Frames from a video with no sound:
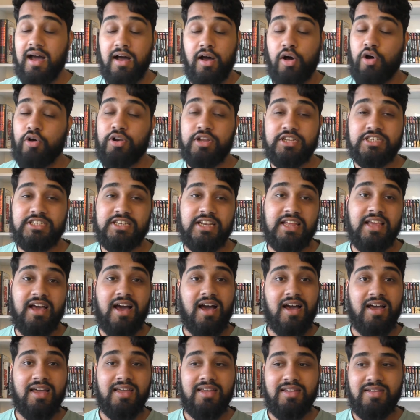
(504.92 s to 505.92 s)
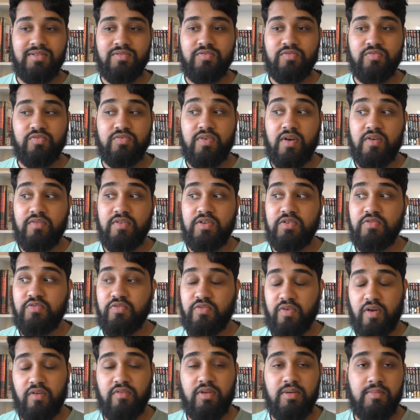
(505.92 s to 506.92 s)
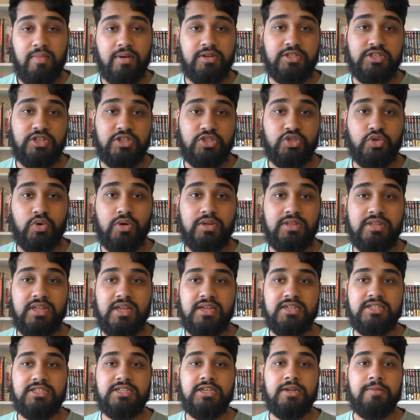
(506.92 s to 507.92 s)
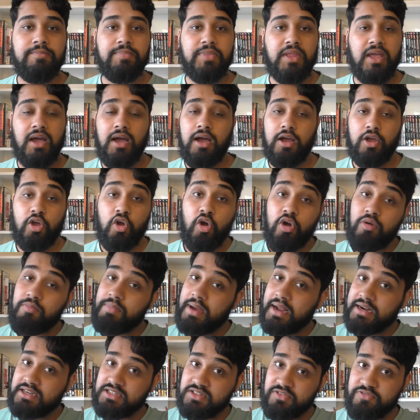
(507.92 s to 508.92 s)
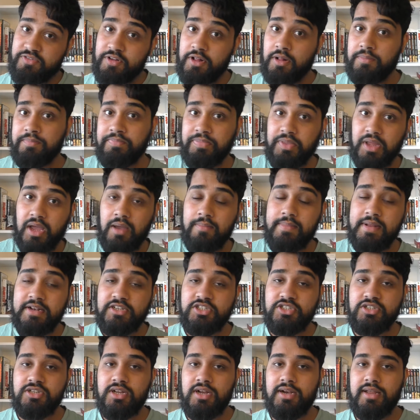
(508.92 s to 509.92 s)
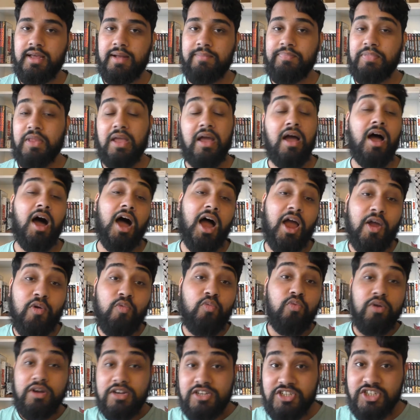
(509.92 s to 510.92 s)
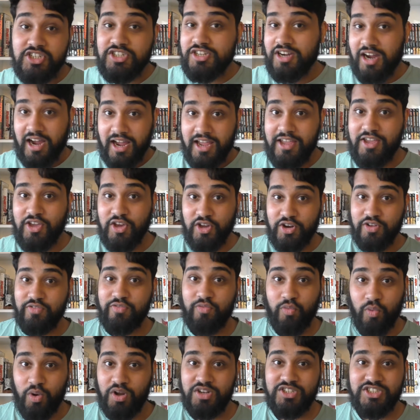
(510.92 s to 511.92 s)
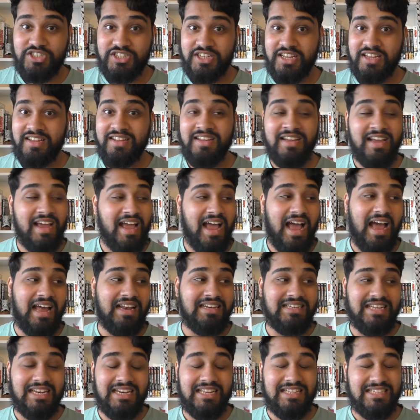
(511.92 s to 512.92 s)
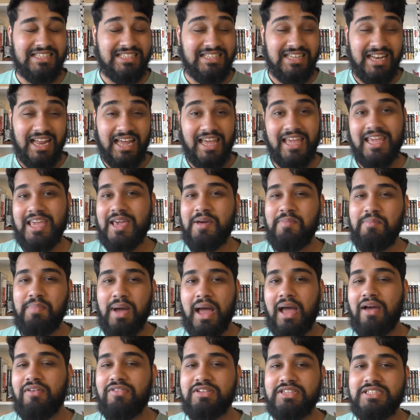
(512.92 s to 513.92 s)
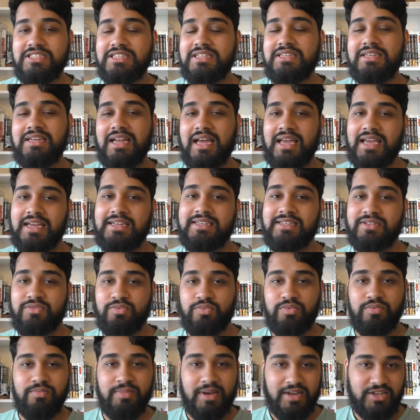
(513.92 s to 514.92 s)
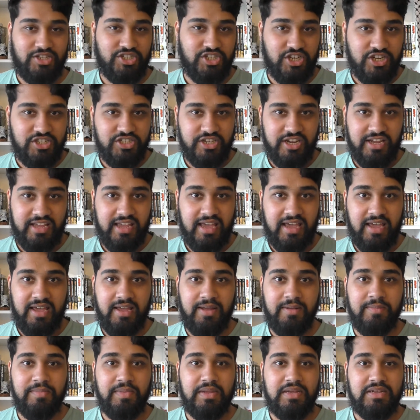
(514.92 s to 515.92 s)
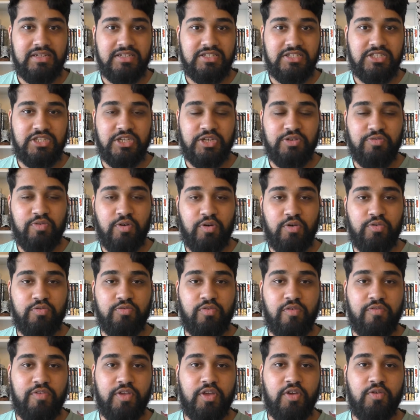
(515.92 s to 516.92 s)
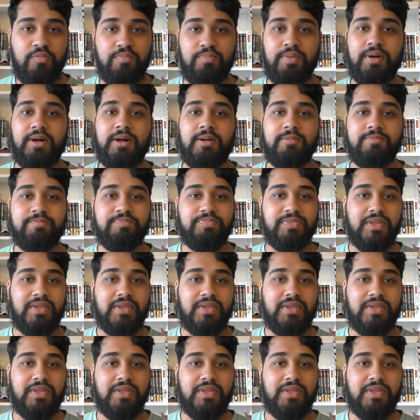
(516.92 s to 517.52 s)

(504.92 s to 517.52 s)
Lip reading: Honestly, I very, very much enjoyed this. Going back to the film I mentioned earlier, I wish I could have watched it and done a slight comparison like I did with my JJK Zero review, but